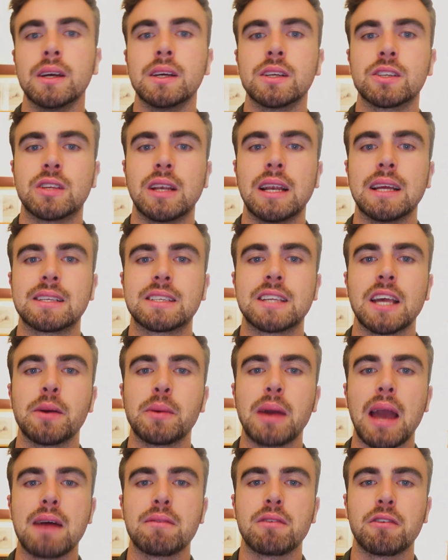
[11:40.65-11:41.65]
So let's say
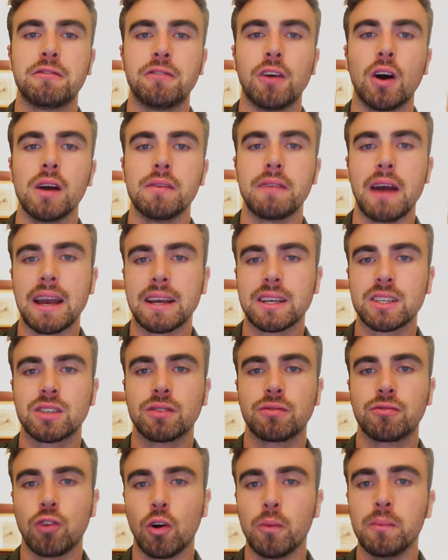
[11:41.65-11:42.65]
we have a 5x
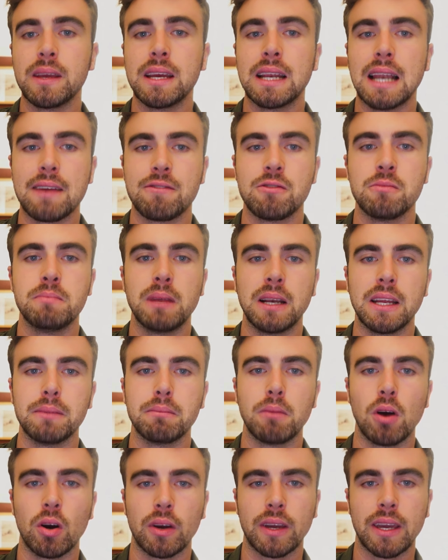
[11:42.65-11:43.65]
from the 11 billion
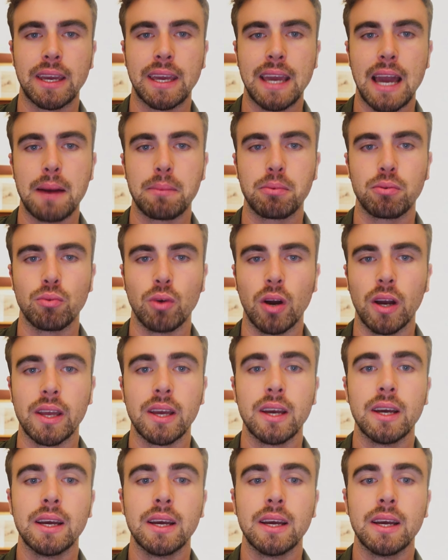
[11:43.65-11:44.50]
market cap, right?